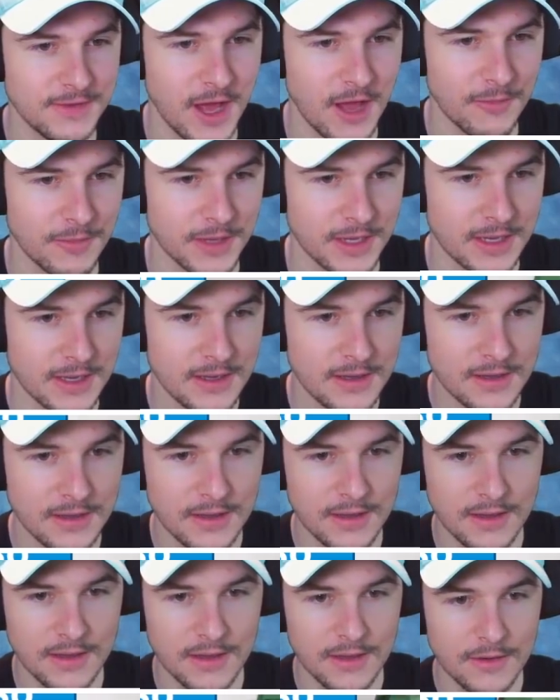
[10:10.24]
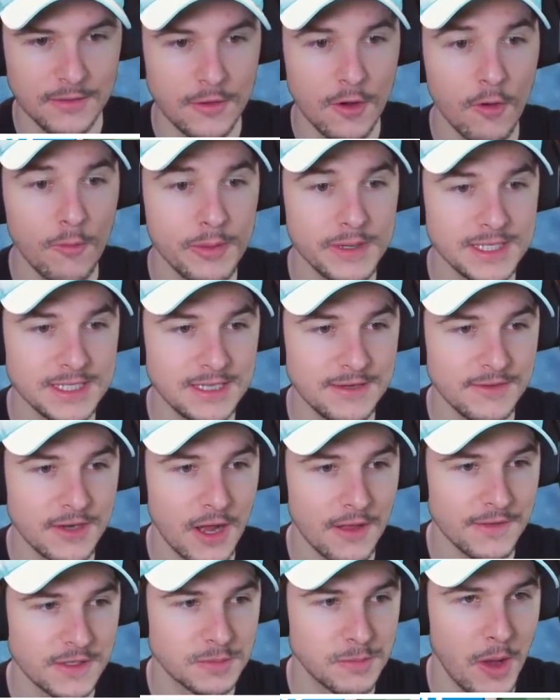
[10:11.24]
helping. Nobody's even
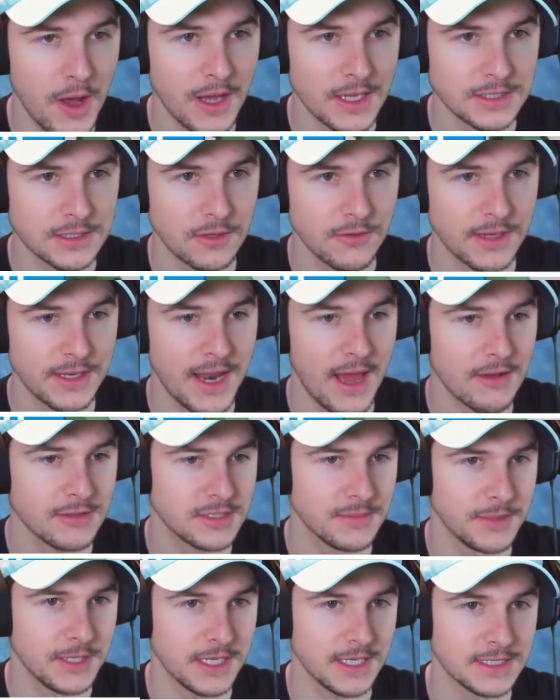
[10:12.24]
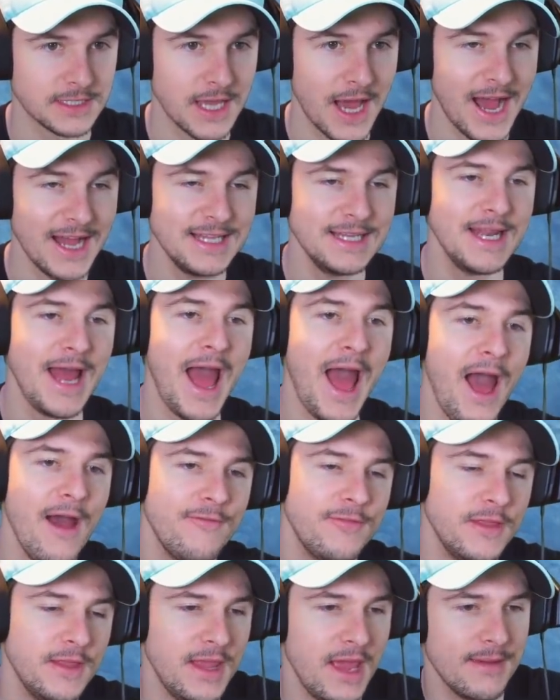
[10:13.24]
on this boss. Okay, now somebody is. I did
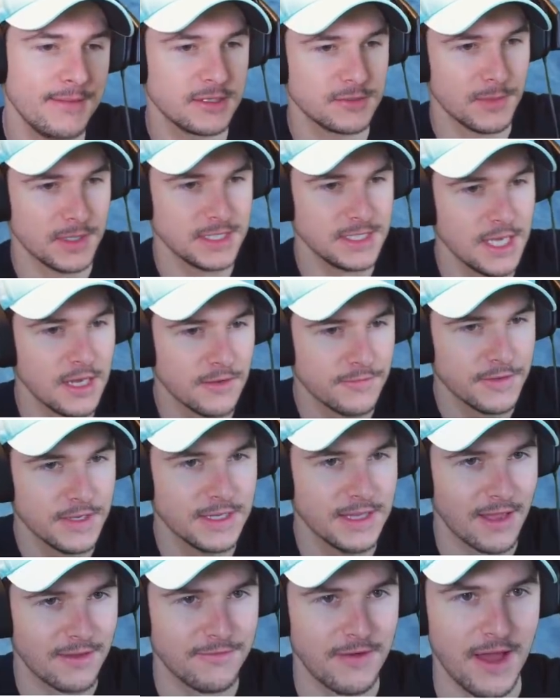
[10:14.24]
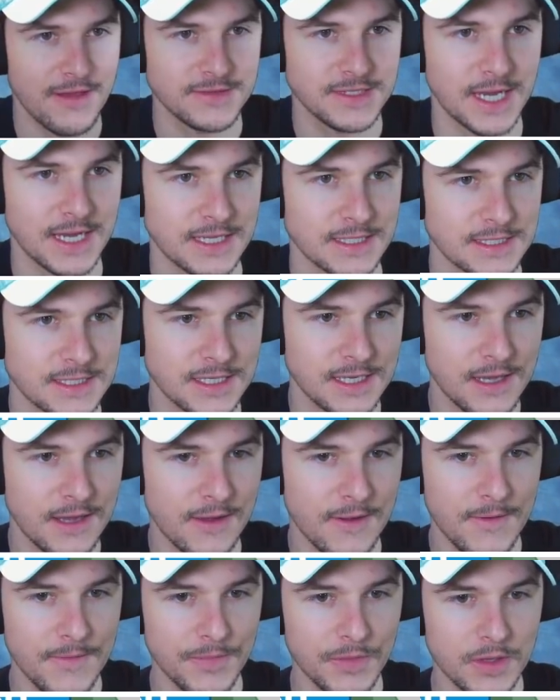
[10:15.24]
half the damage myself in like five seconds.
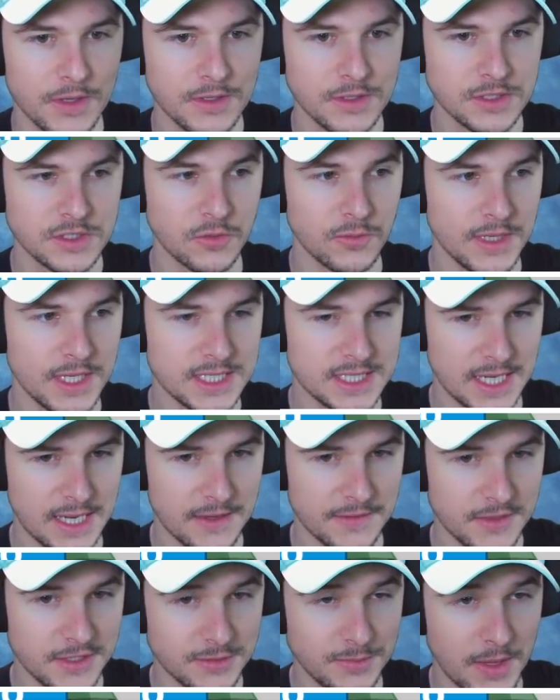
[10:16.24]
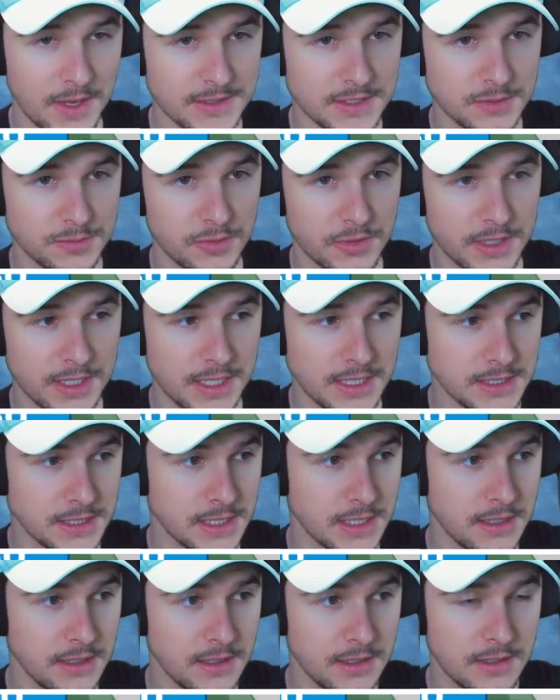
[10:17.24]
So we can take out these bosses pretty
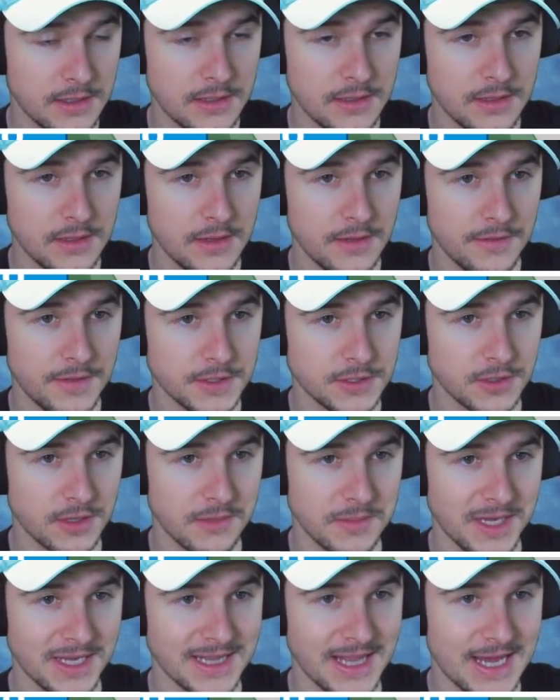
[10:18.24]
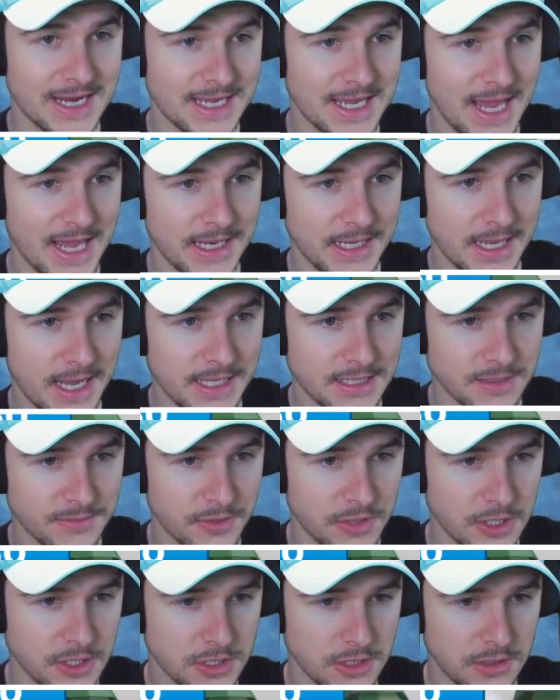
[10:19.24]
easily. This will give me a lot of candy canes, I'm
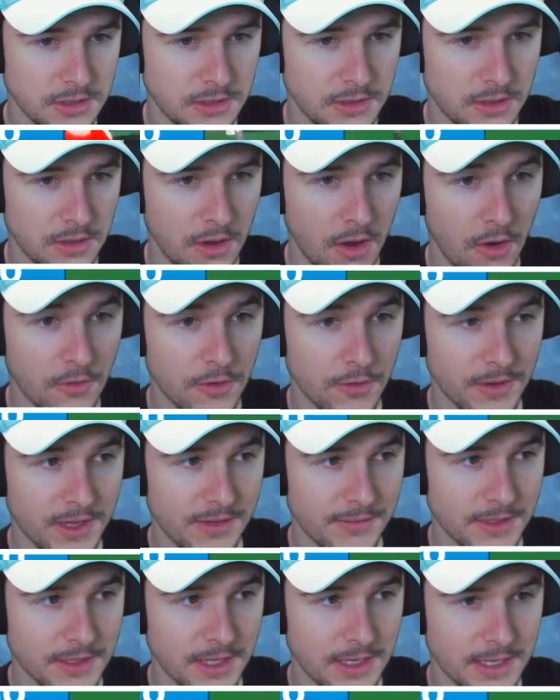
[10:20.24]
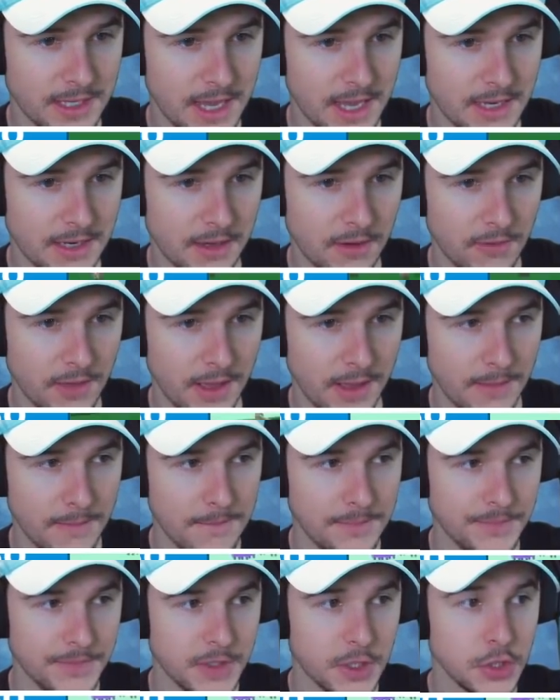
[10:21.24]
pretty sure. Oh no, it gave me a lot of candy, okay.
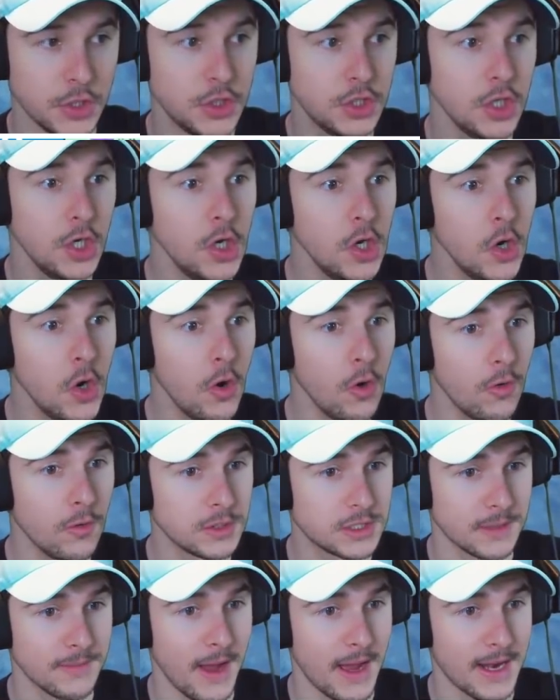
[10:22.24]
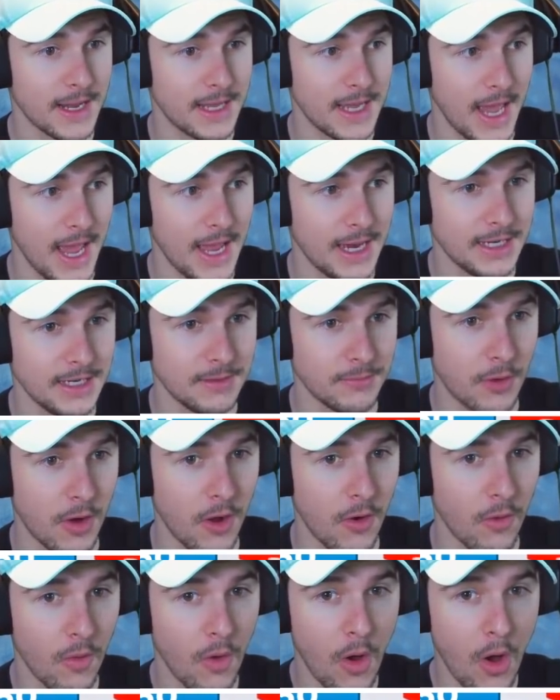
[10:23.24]
Huge amount of candy,
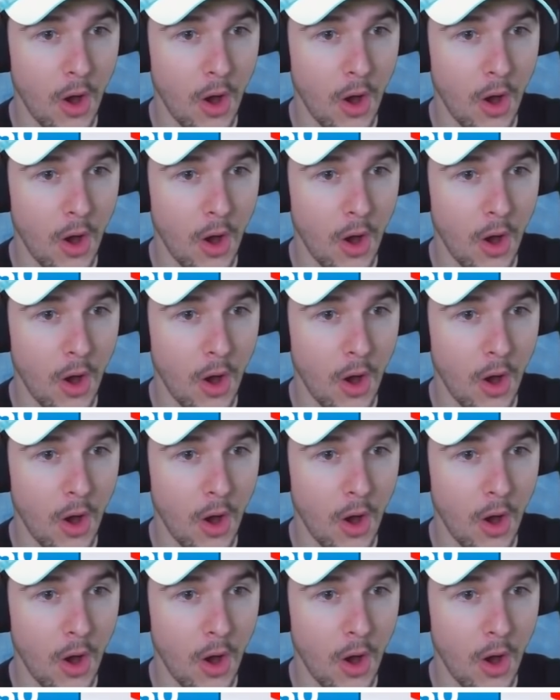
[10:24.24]
bro.